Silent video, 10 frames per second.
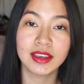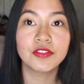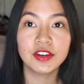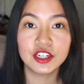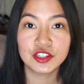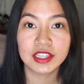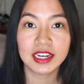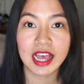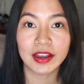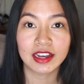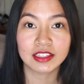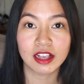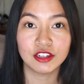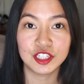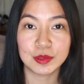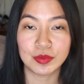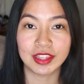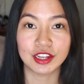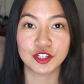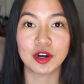If you're interested in how I got scholarships within
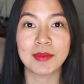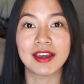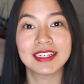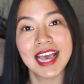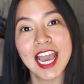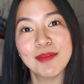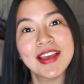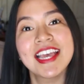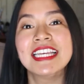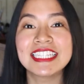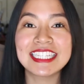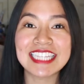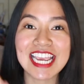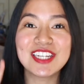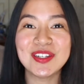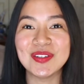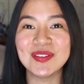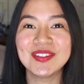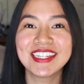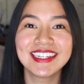a short amount of time, stay
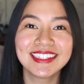tuned.